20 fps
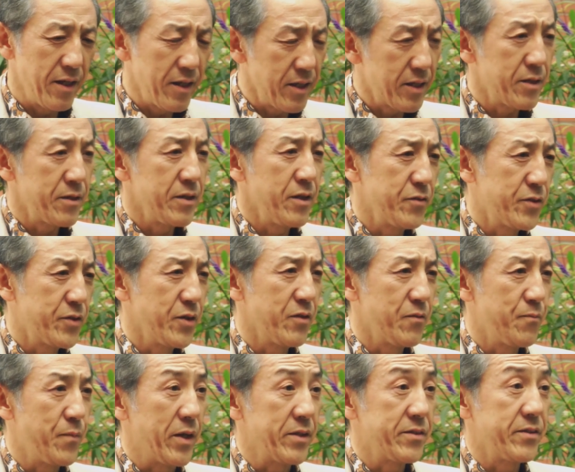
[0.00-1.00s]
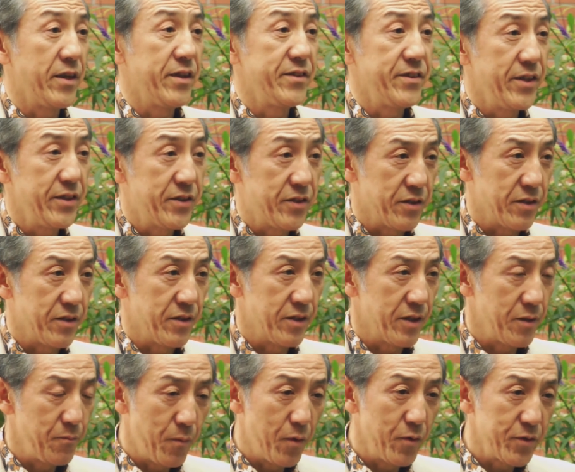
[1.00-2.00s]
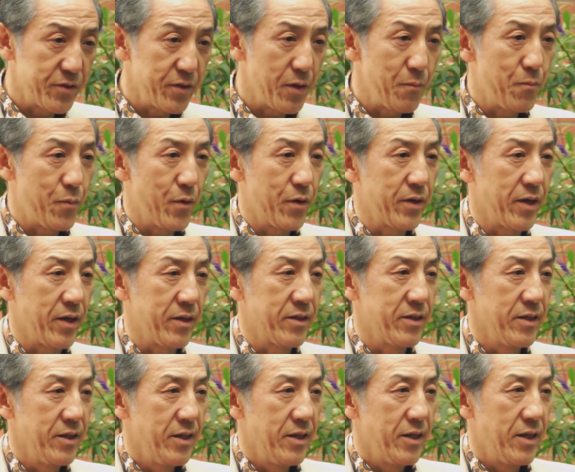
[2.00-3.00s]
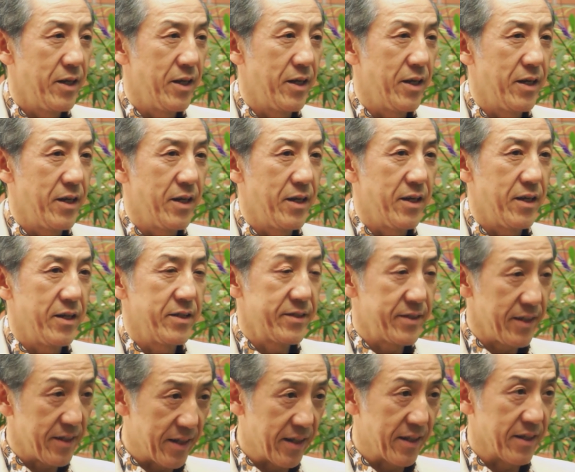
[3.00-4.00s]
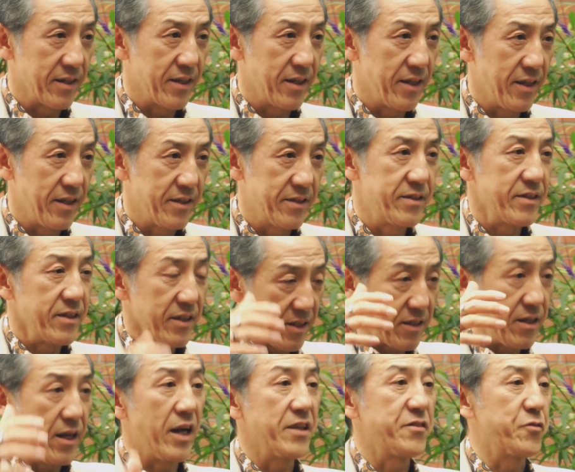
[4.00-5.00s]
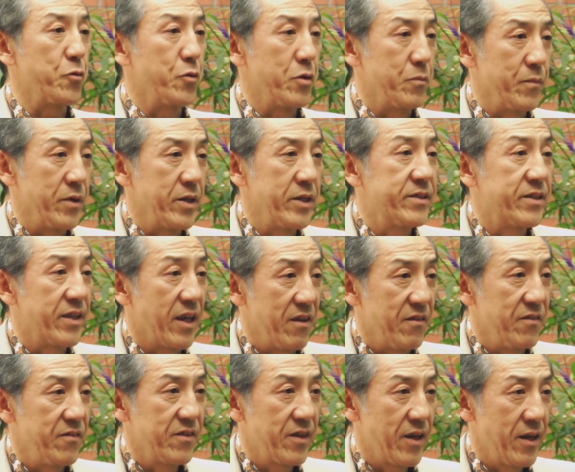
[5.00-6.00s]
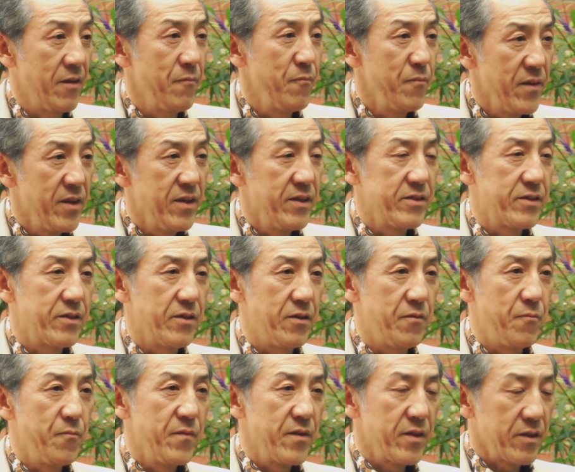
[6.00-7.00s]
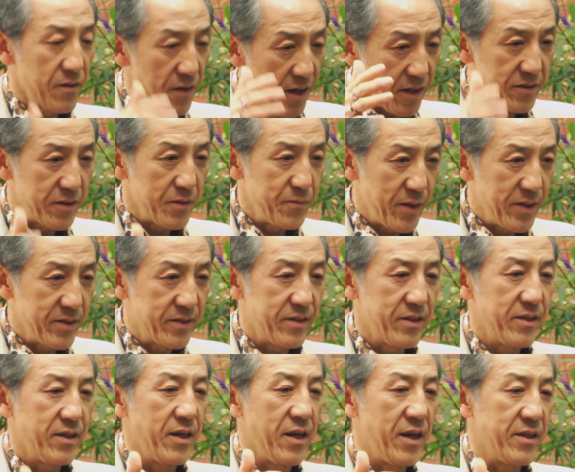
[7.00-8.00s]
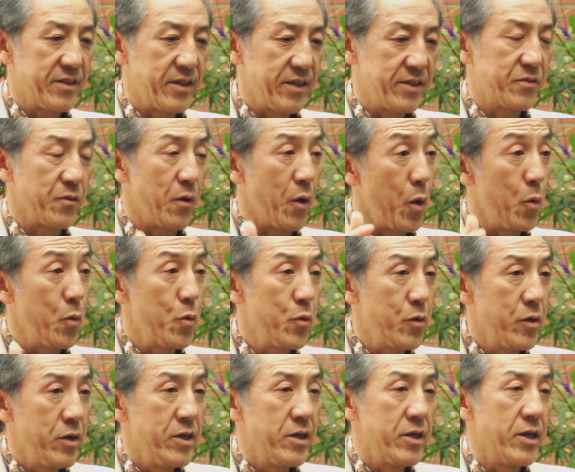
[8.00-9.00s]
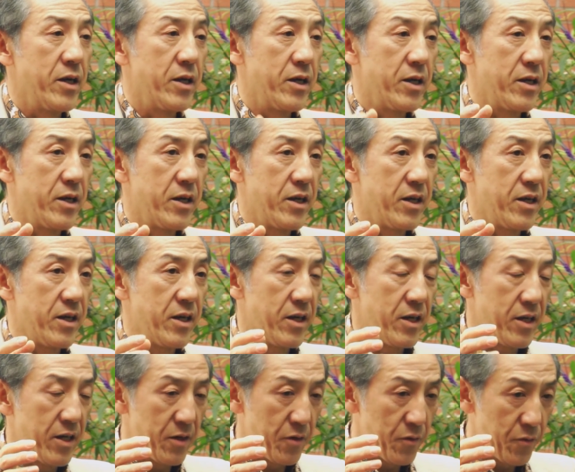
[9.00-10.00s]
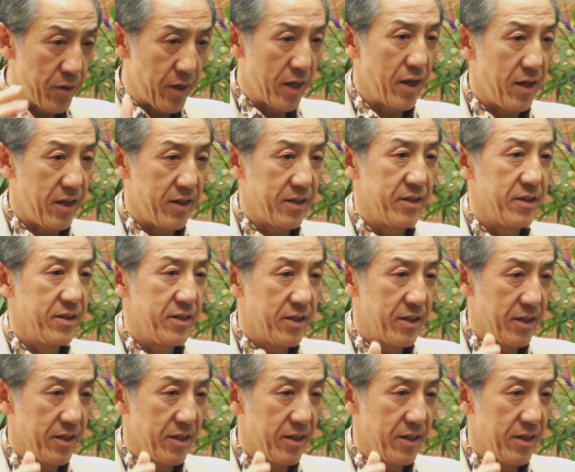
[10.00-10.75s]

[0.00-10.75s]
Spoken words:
the notion of personalization, the most important setting is classroom itself. Okay? So classroom has its own real